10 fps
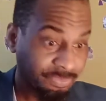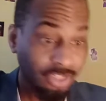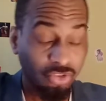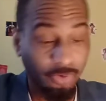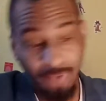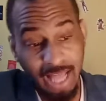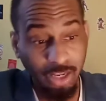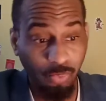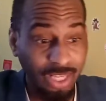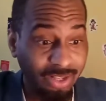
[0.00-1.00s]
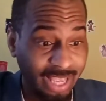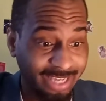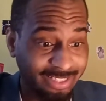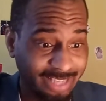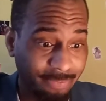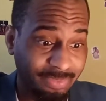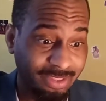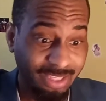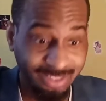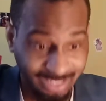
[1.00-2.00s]
Travala will accept
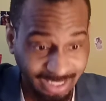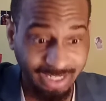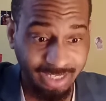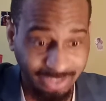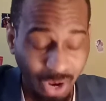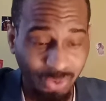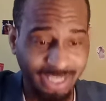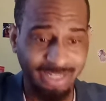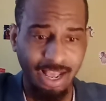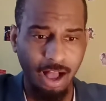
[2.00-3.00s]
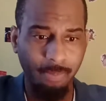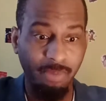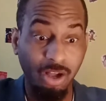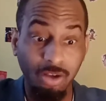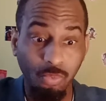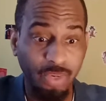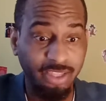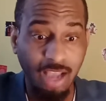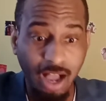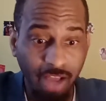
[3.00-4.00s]
the Zilliqa token along
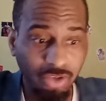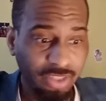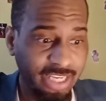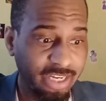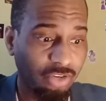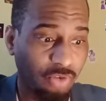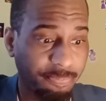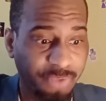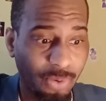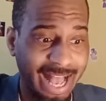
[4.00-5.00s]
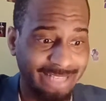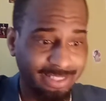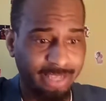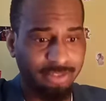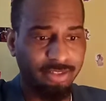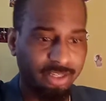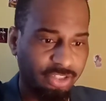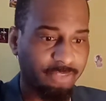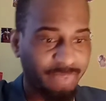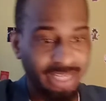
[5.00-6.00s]
with other leading crypto assets such
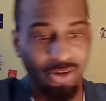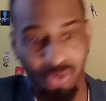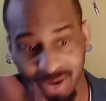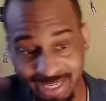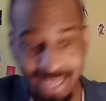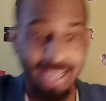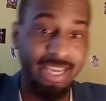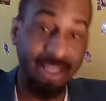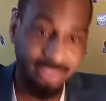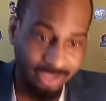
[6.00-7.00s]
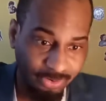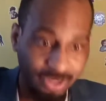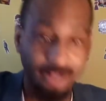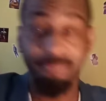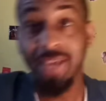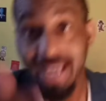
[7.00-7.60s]
as Bitcoin, Ethereum,